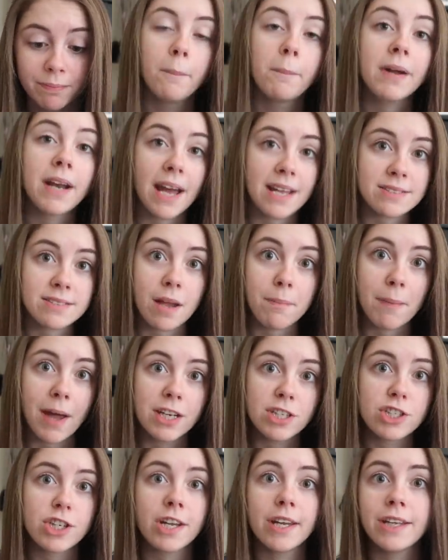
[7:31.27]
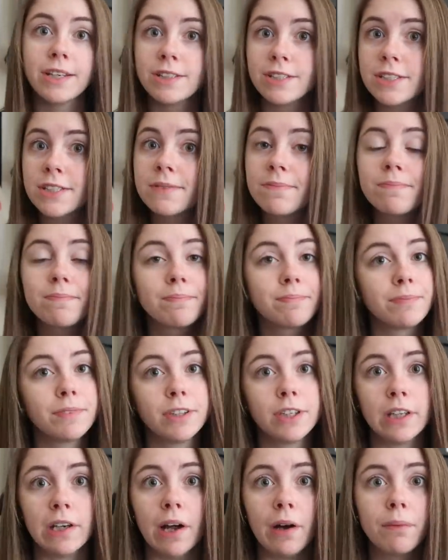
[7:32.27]
But as I mentioned,
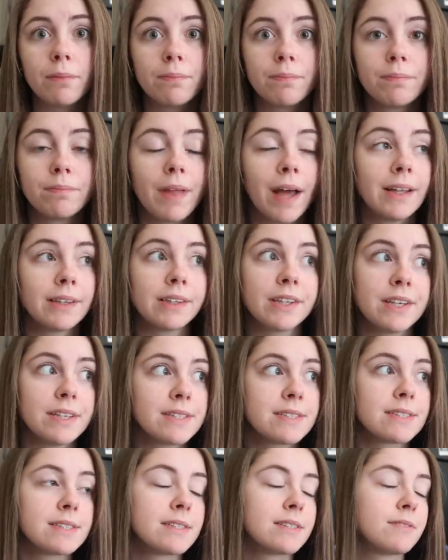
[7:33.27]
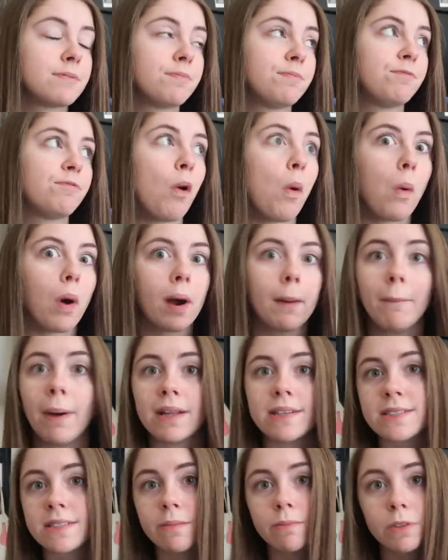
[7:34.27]
you know, at least four
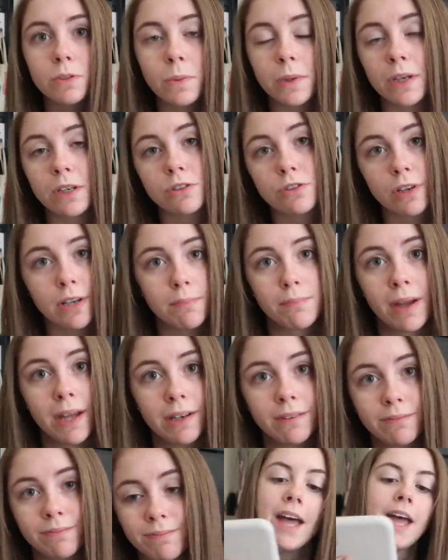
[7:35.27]
months in between a treatment.